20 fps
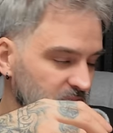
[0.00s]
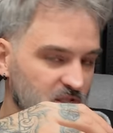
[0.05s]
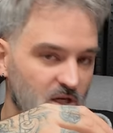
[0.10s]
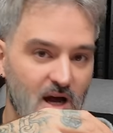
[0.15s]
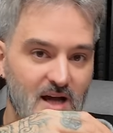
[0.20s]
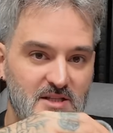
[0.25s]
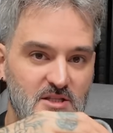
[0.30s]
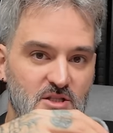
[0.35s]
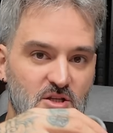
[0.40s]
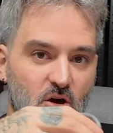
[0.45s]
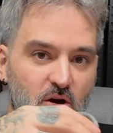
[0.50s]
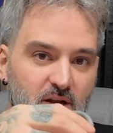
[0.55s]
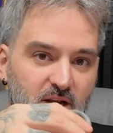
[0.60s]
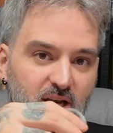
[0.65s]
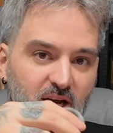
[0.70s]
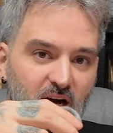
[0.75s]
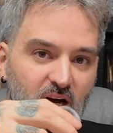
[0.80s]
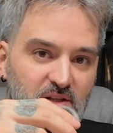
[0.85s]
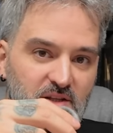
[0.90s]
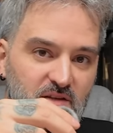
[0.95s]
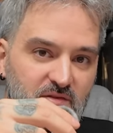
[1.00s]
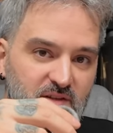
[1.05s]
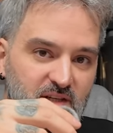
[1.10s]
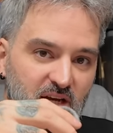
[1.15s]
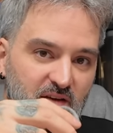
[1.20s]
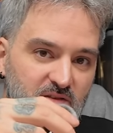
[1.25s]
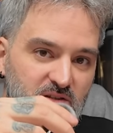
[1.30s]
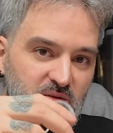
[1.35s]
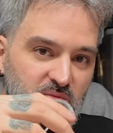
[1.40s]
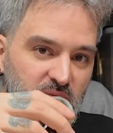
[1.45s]
I had to sign a card the other
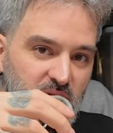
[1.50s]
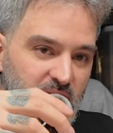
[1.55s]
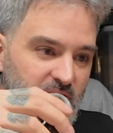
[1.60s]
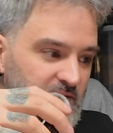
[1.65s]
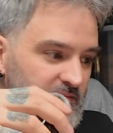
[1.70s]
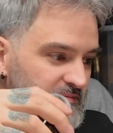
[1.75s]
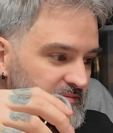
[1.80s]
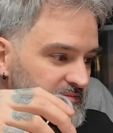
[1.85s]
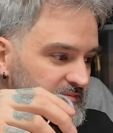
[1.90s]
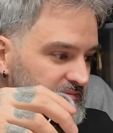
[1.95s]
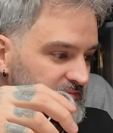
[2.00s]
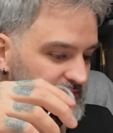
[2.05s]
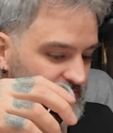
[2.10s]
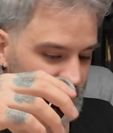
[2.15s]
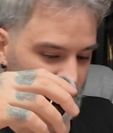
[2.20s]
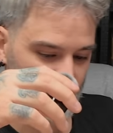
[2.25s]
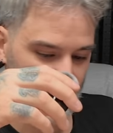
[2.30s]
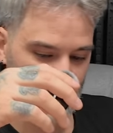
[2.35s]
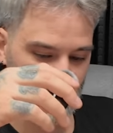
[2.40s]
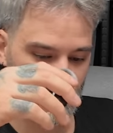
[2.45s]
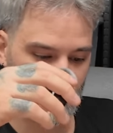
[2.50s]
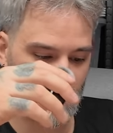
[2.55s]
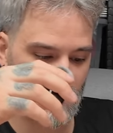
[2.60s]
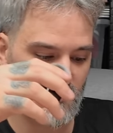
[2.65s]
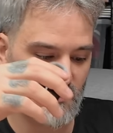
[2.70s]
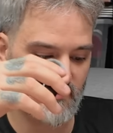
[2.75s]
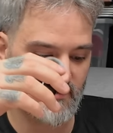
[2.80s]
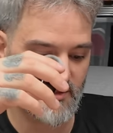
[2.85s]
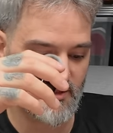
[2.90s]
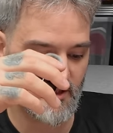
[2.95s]
day for somebody.
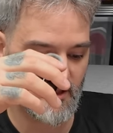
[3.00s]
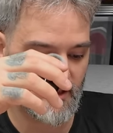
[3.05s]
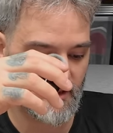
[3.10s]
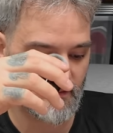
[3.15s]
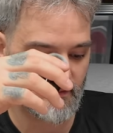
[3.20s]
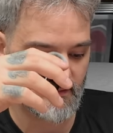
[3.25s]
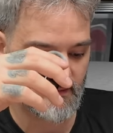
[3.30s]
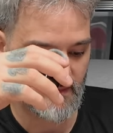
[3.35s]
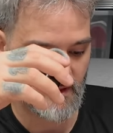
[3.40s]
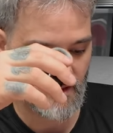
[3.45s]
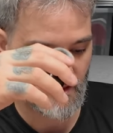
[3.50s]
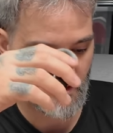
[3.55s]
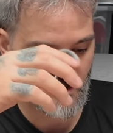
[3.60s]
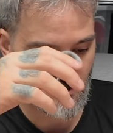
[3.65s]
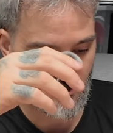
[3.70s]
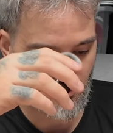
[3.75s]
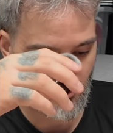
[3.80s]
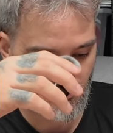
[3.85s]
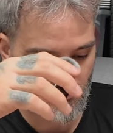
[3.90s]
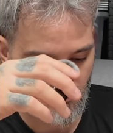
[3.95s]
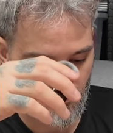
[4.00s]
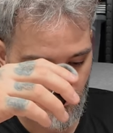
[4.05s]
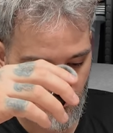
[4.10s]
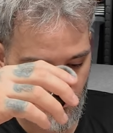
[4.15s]
I'm not even joking. Oh,